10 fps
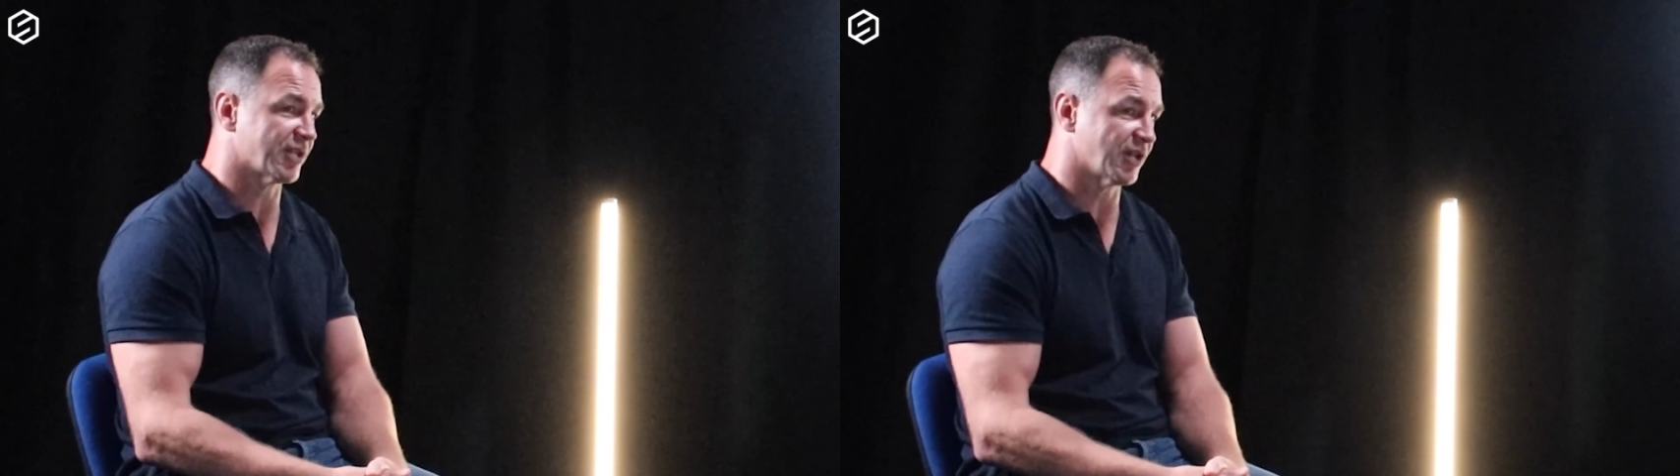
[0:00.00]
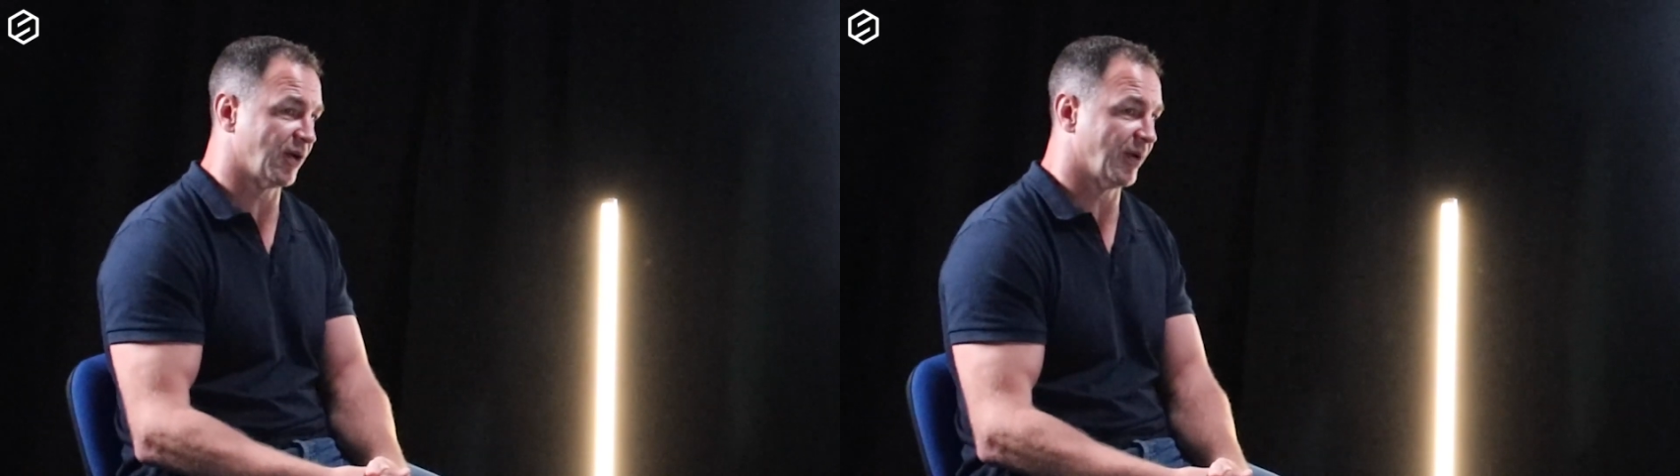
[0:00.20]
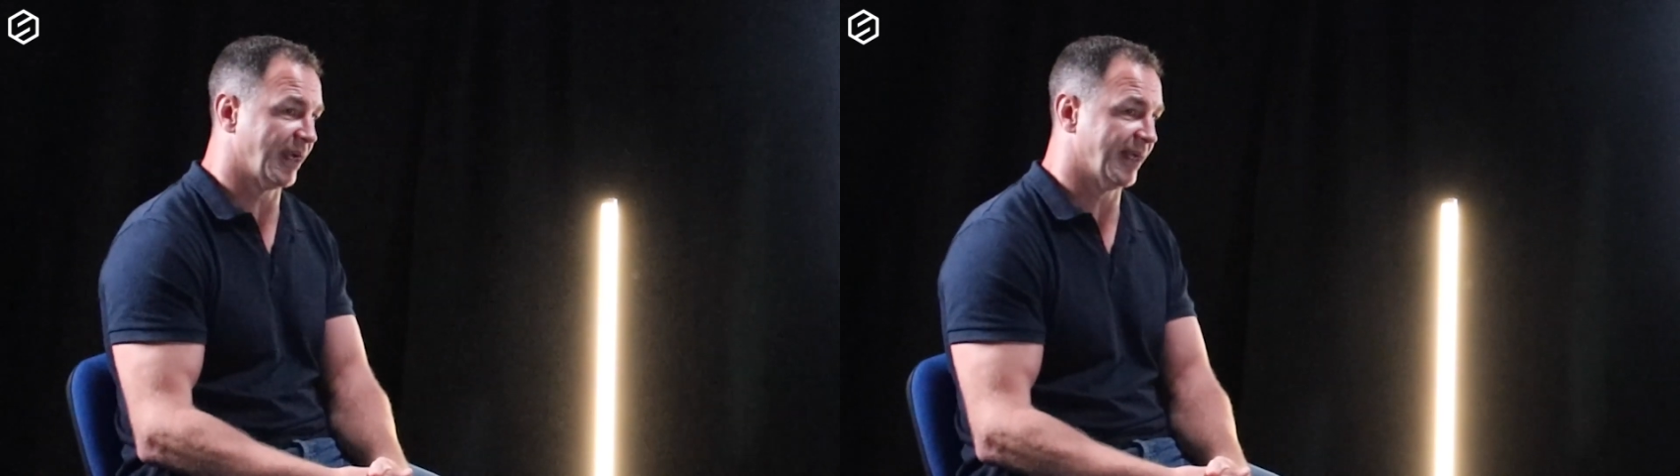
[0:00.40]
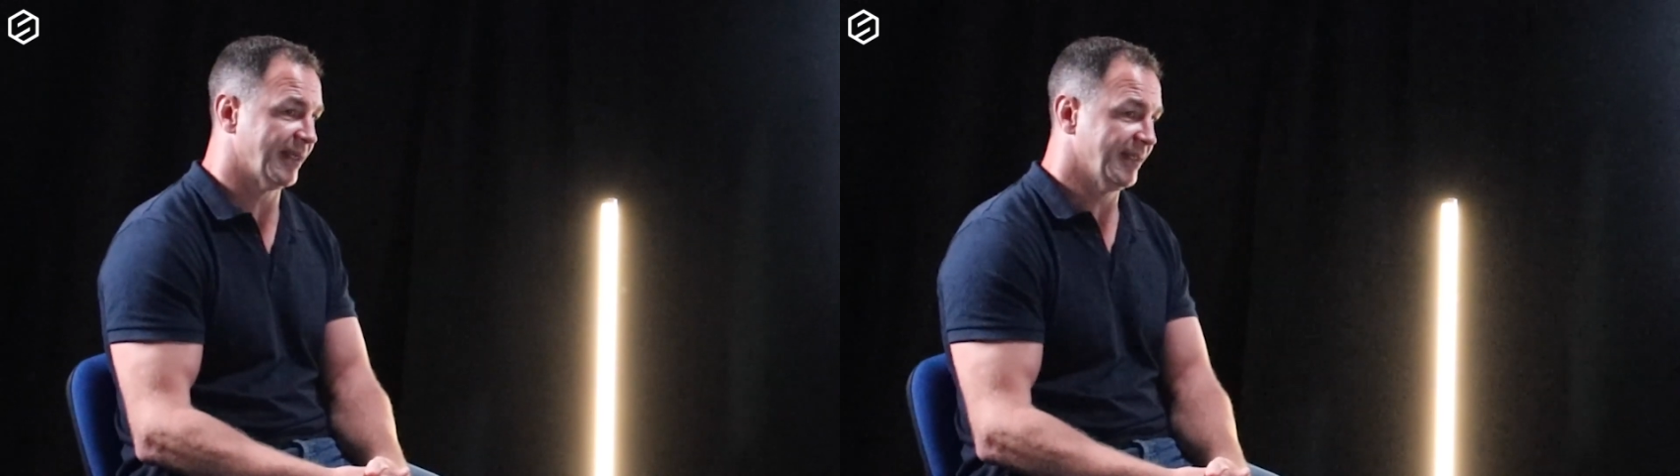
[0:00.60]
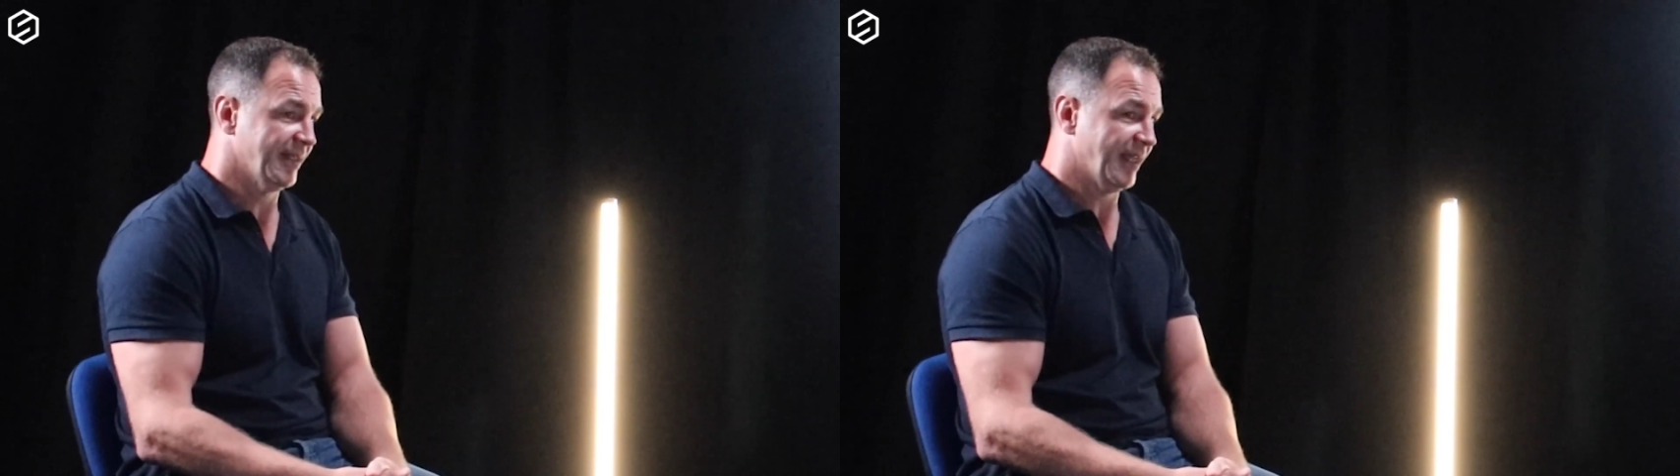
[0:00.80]
So,
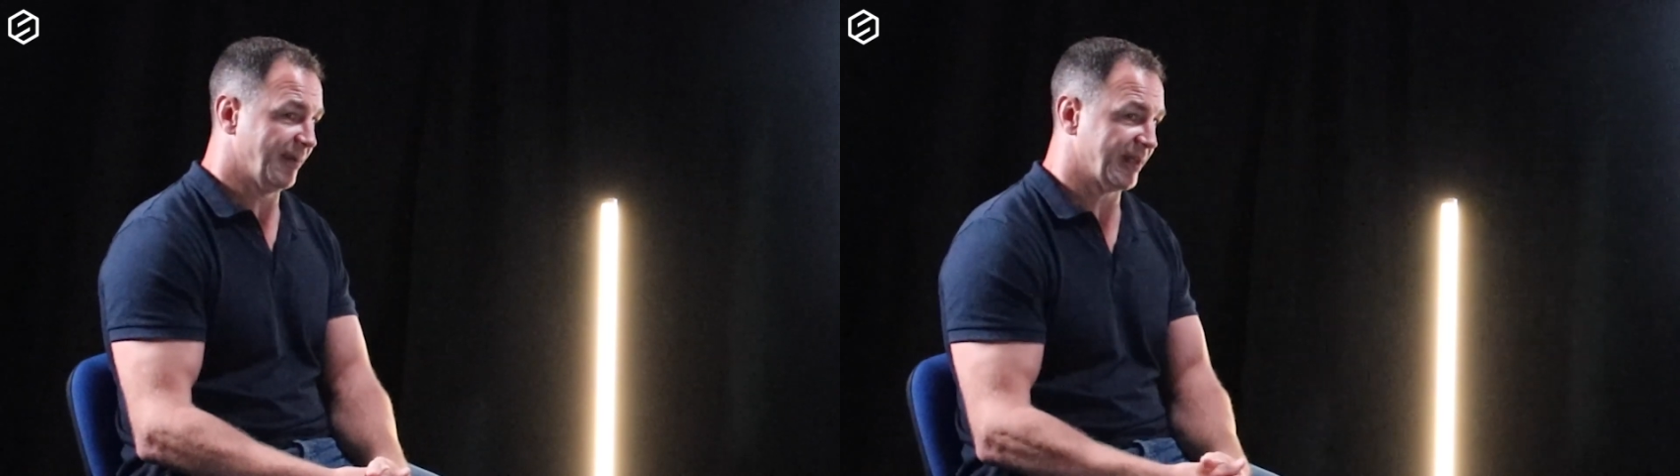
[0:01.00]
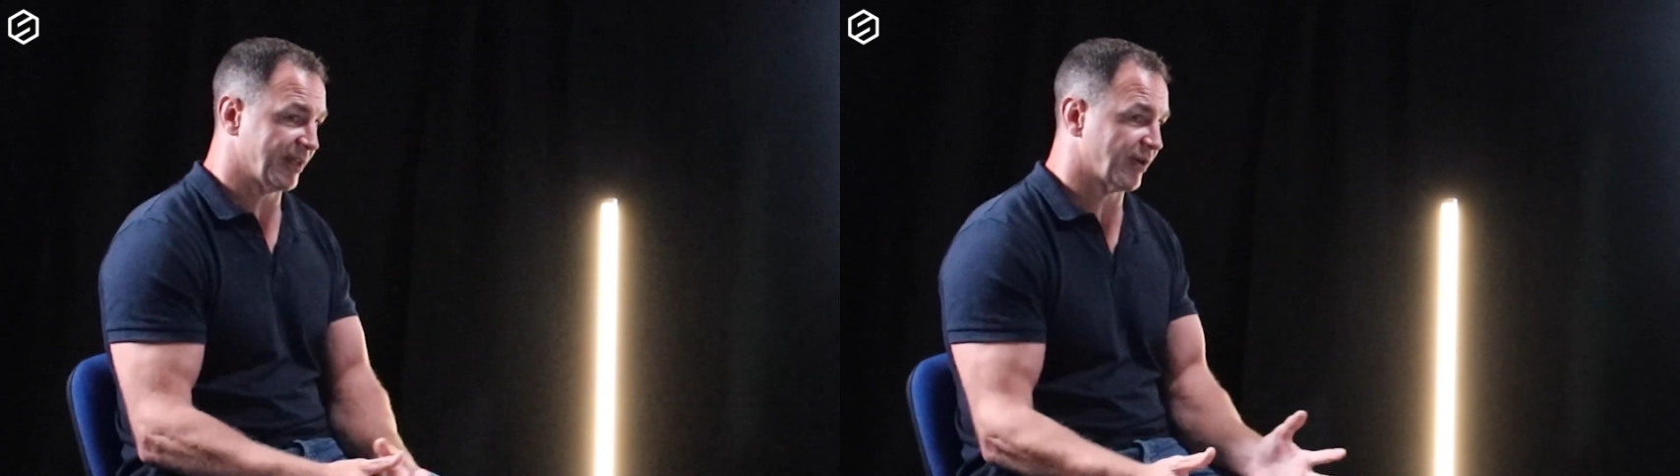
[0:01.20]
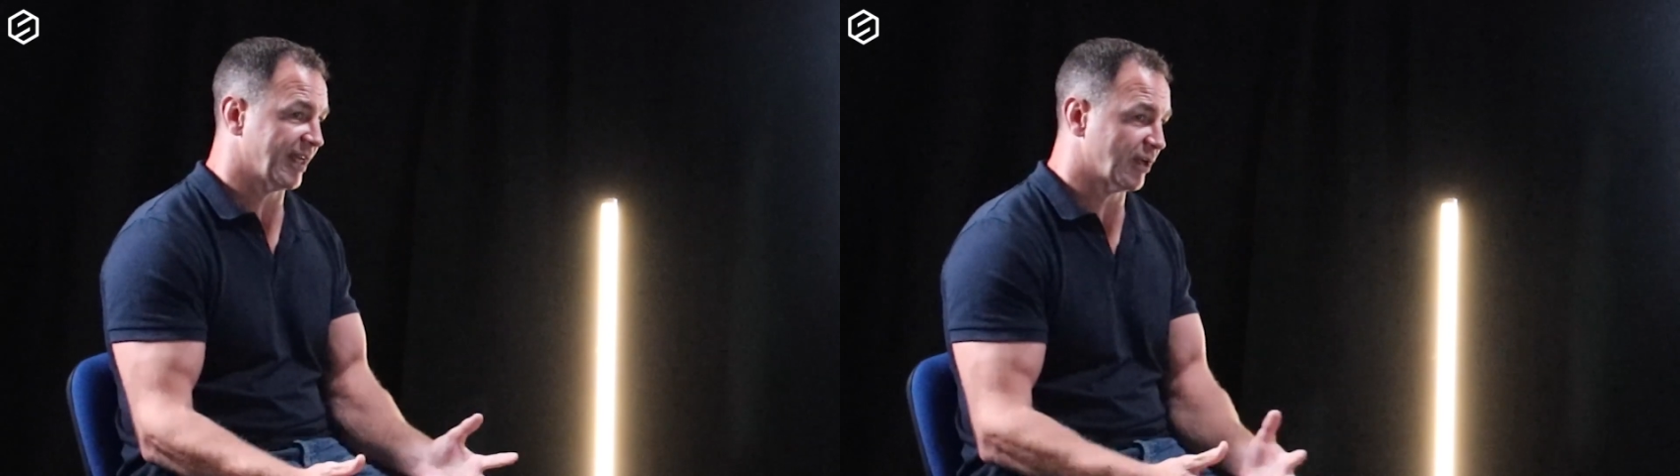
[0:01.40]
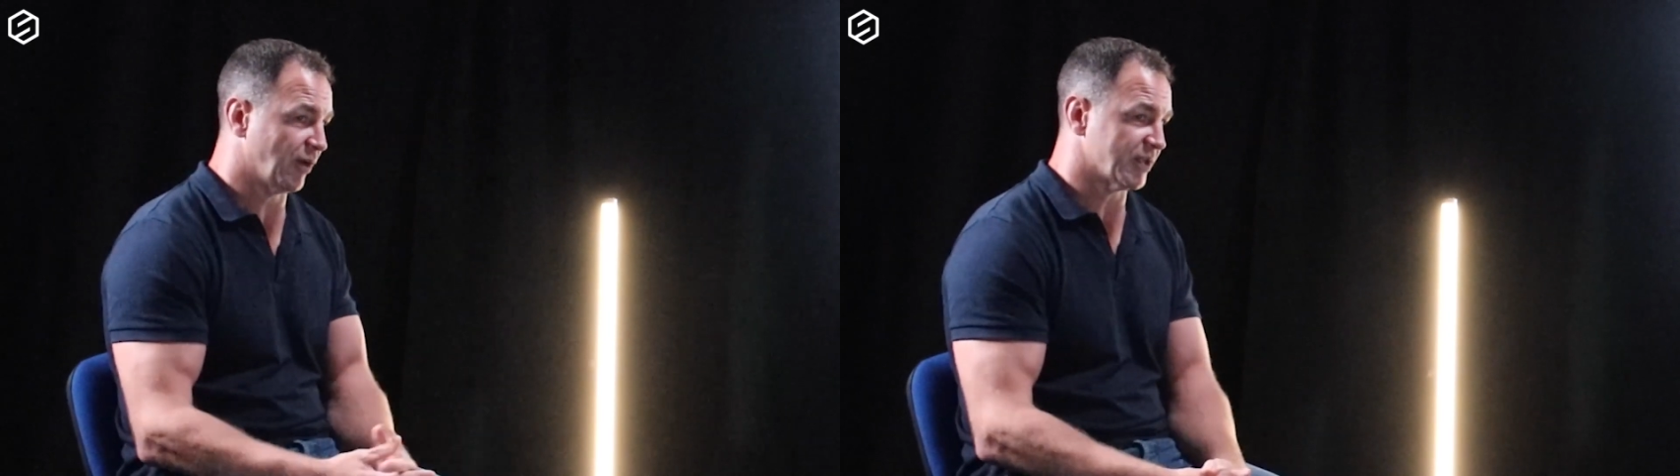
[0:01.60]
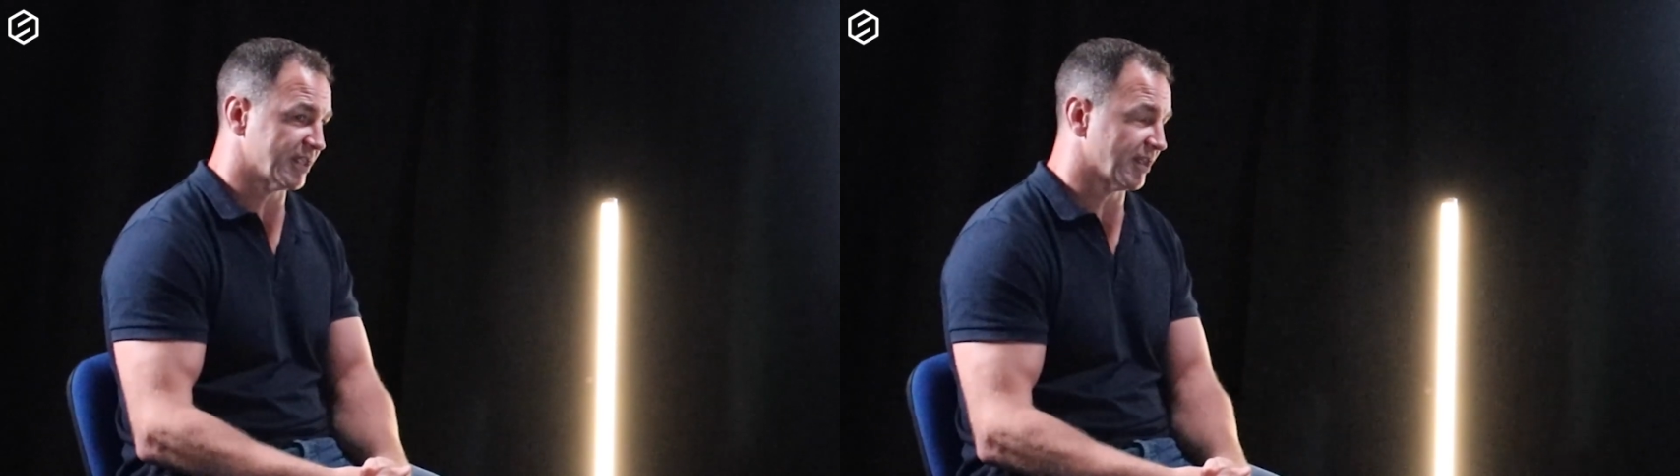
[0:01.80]
the great coaches